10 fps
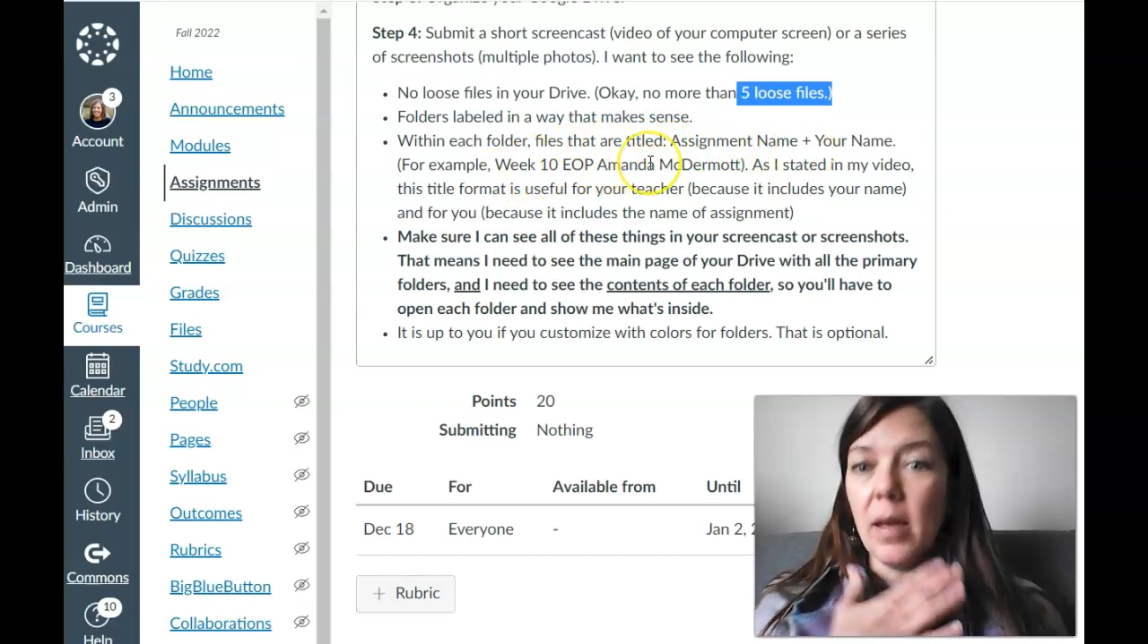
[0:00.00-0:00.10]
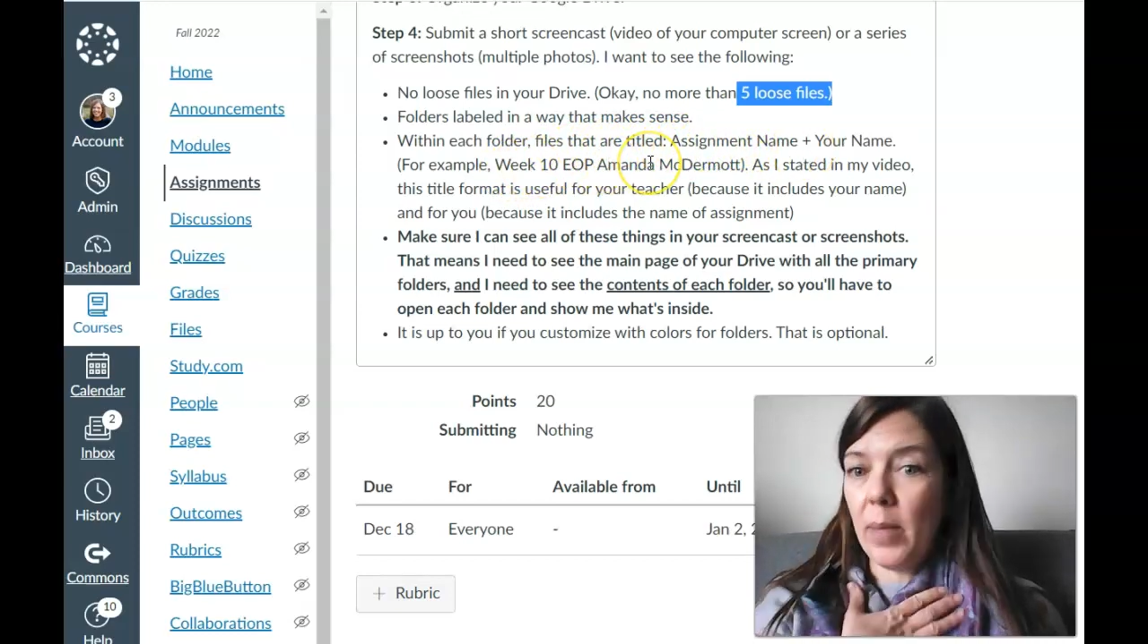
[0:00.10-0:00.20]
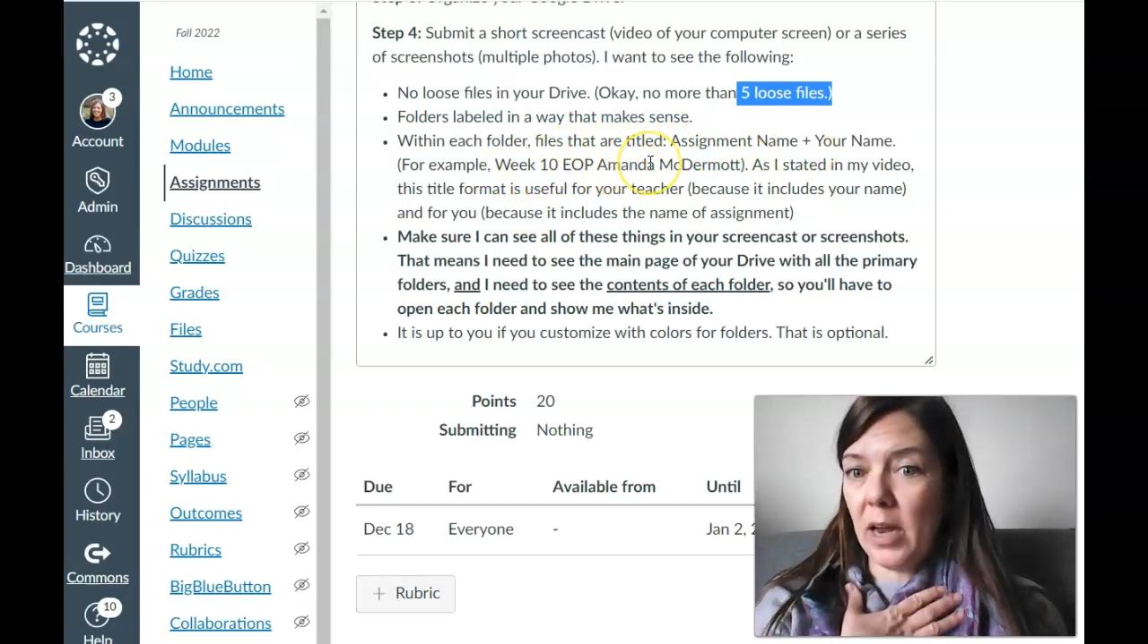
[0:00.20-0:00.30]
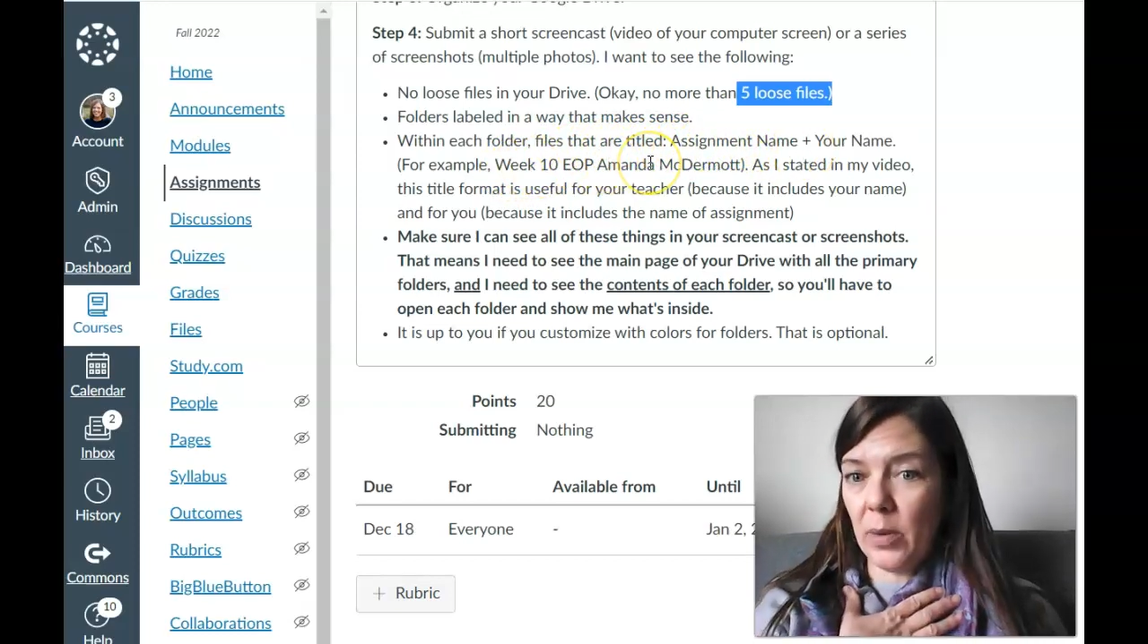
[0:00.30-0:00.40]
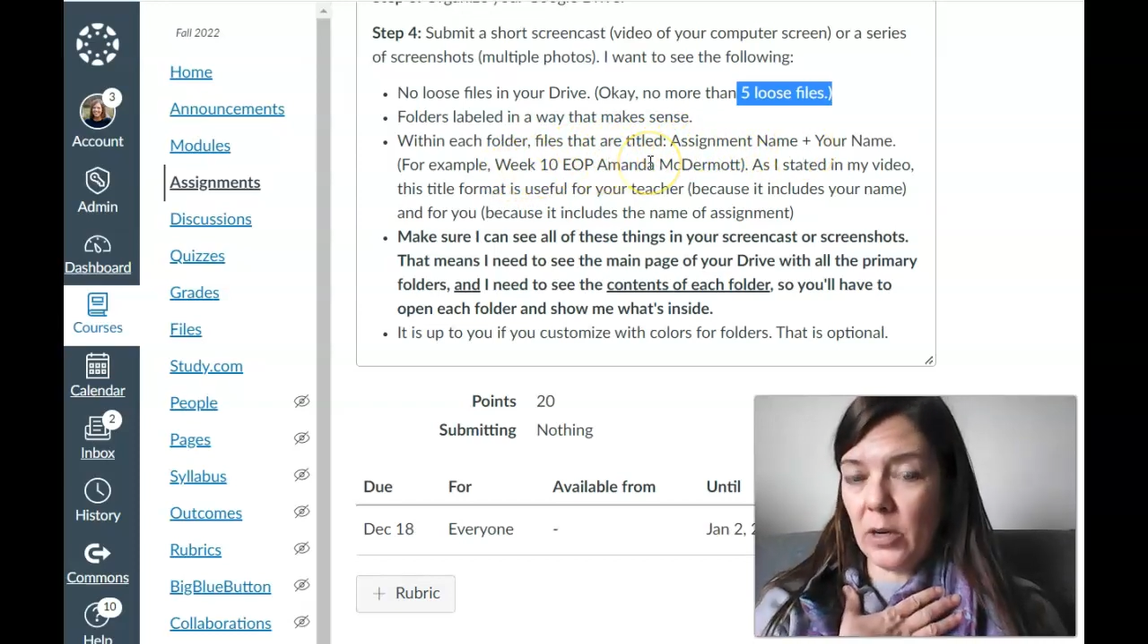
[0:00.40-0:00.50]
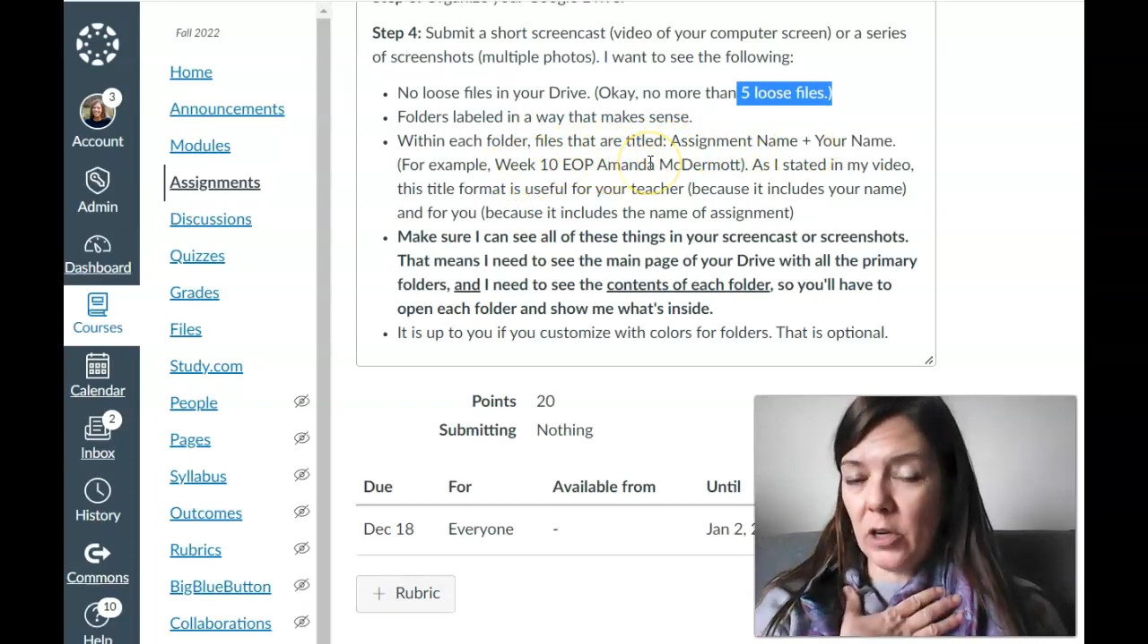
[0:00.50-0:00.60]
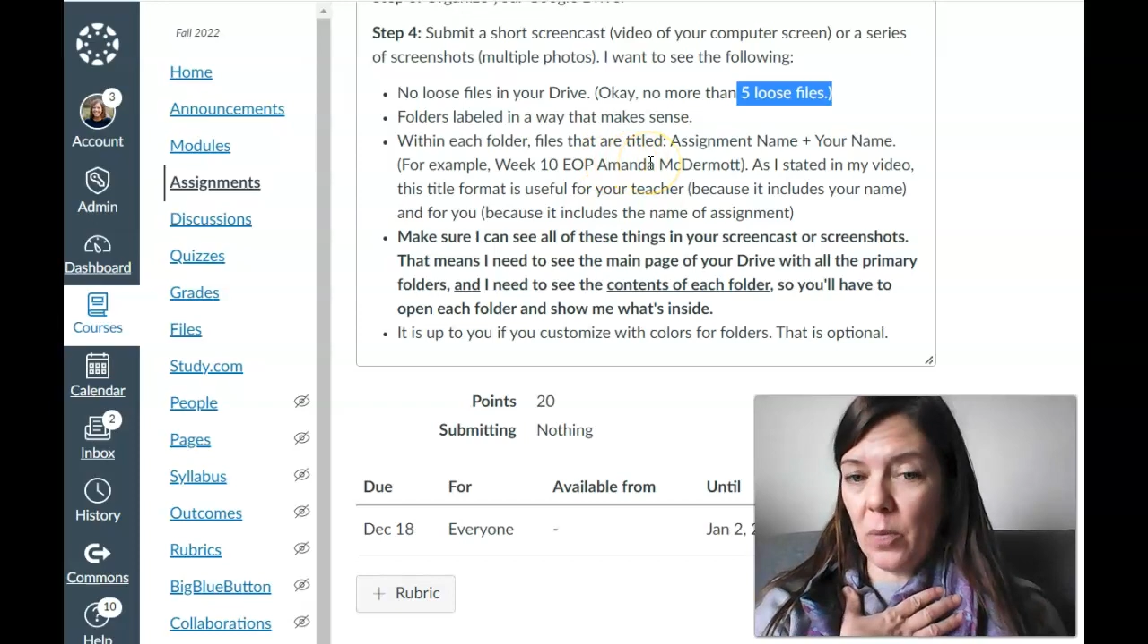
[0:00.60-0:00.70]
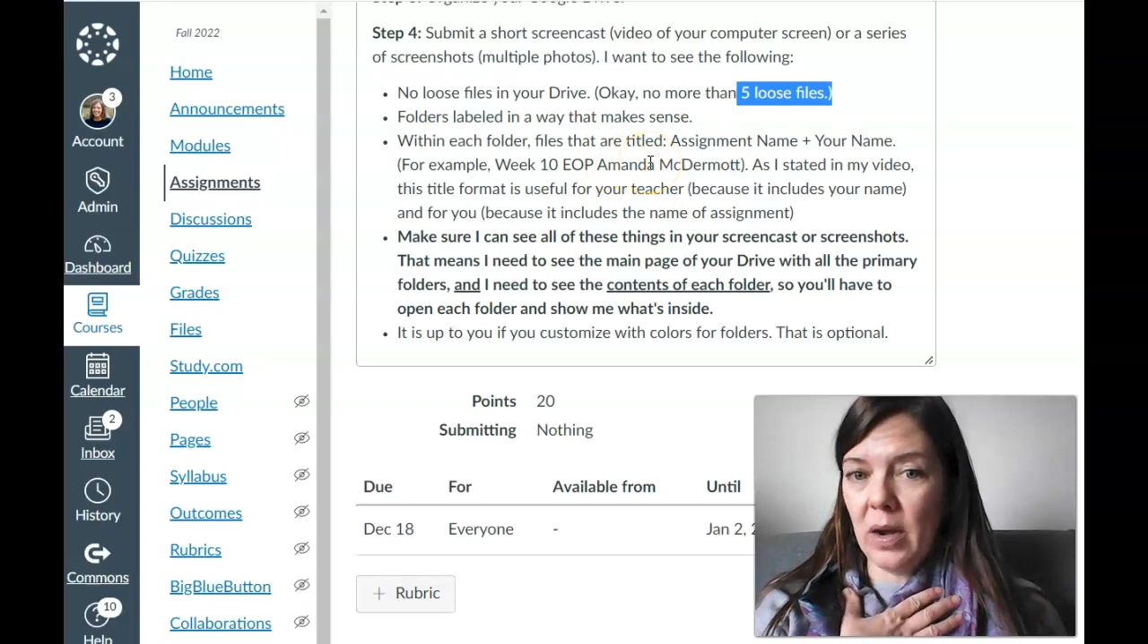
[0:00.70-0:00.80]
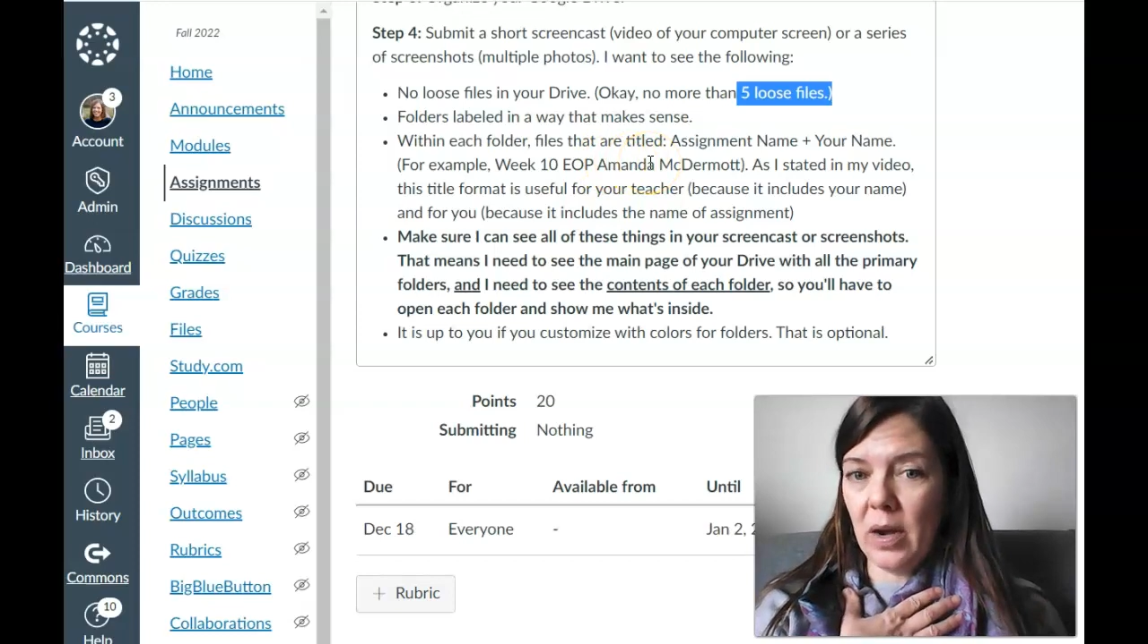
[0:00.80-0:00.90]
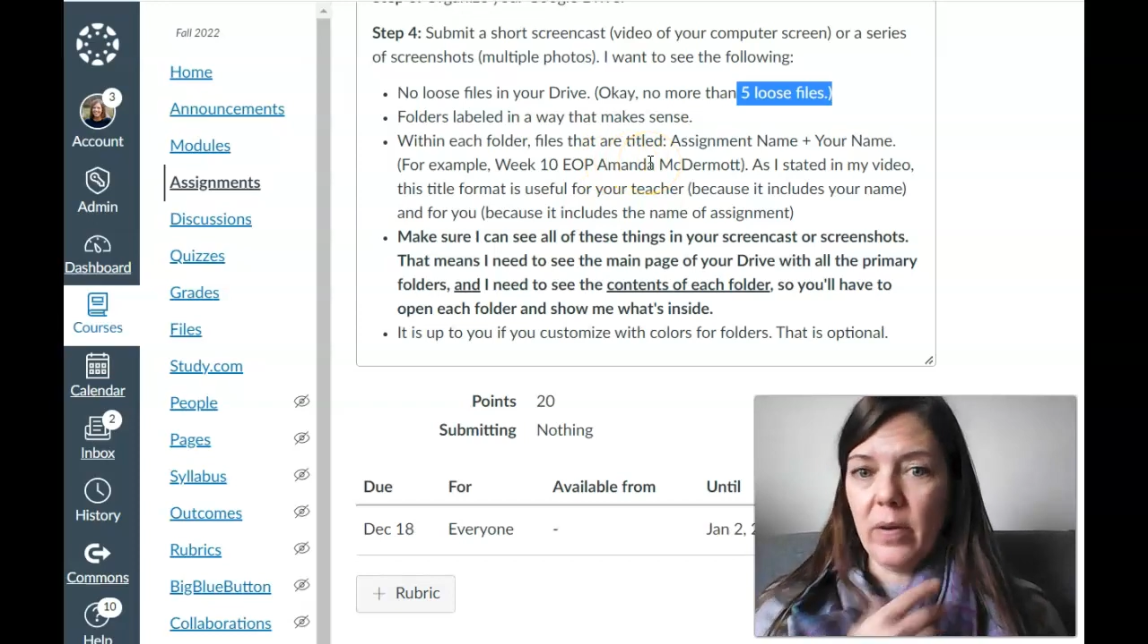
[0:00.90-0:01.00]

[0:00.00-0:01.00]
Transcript: Amanda McDermott,